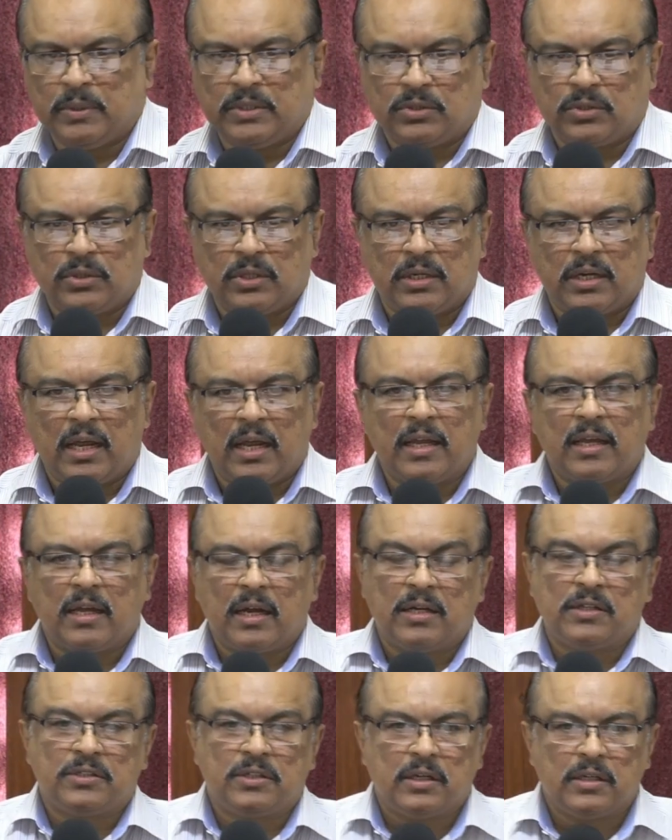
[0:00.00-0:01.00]
so that I
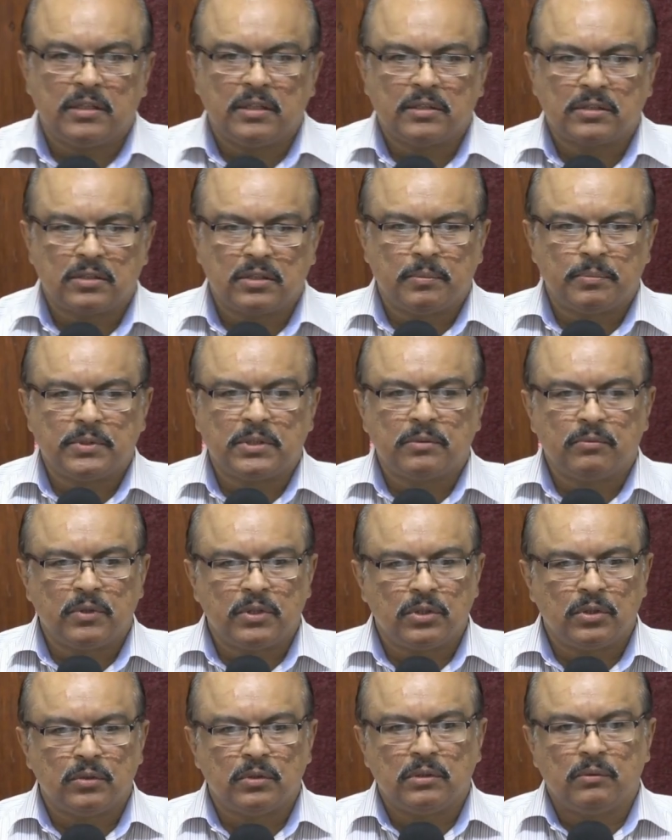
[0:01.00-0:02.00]
can share the scripture
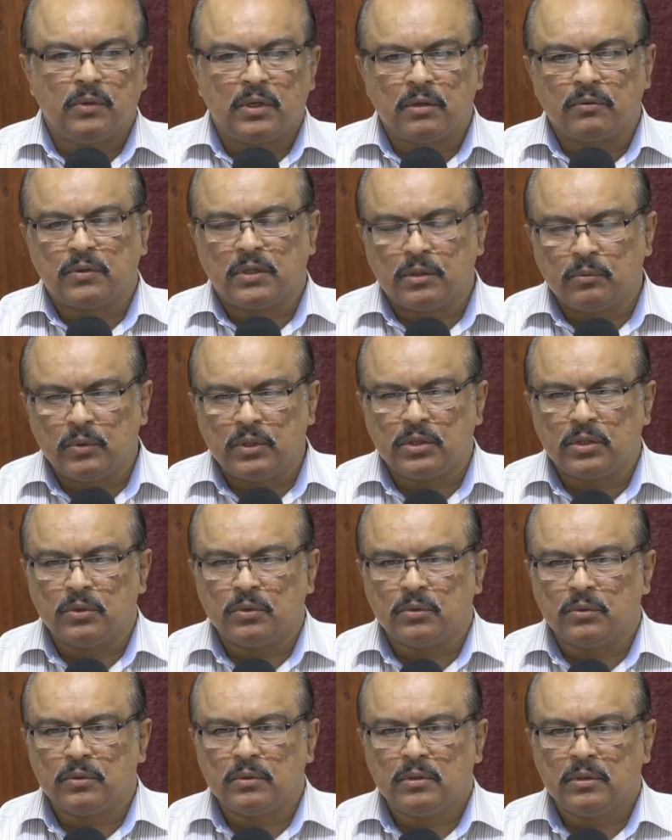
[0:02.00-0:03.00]
with you, the word of God with
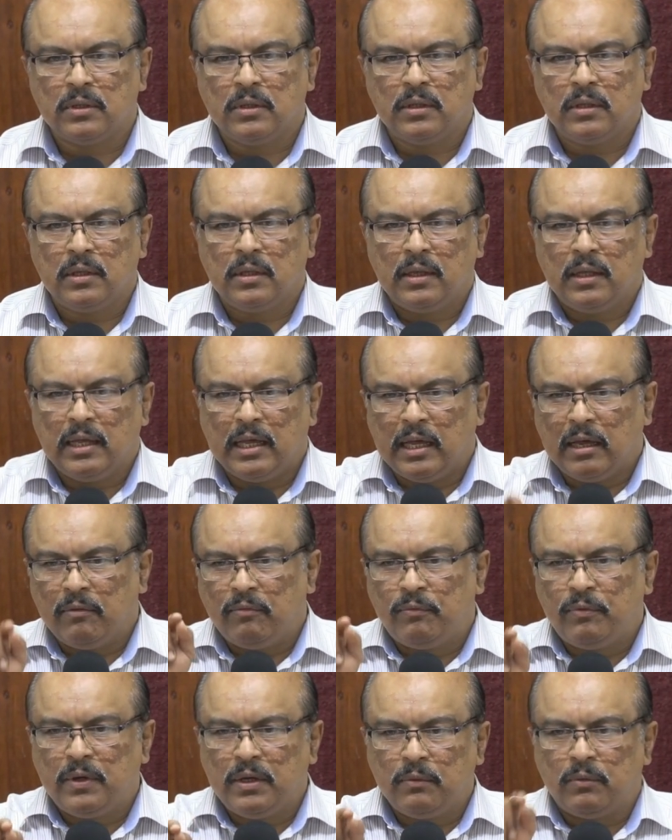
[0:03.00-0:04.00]
you.
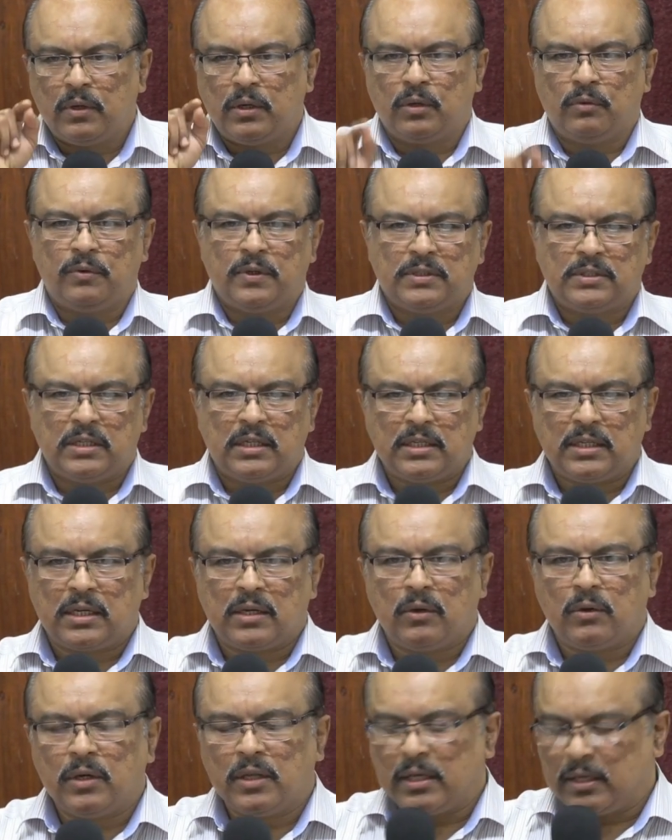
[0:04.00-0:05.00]
Every one of us are
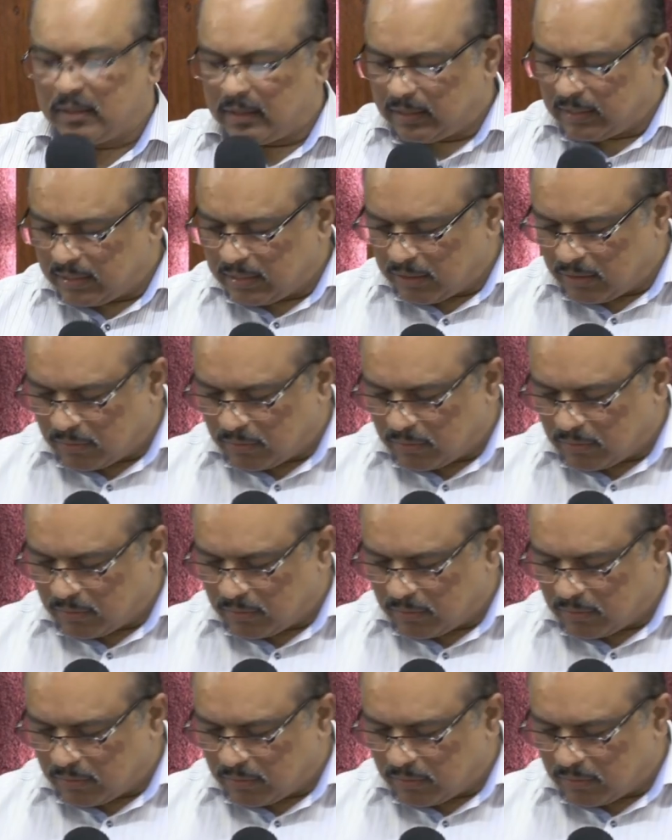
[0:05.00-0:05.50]
calling in our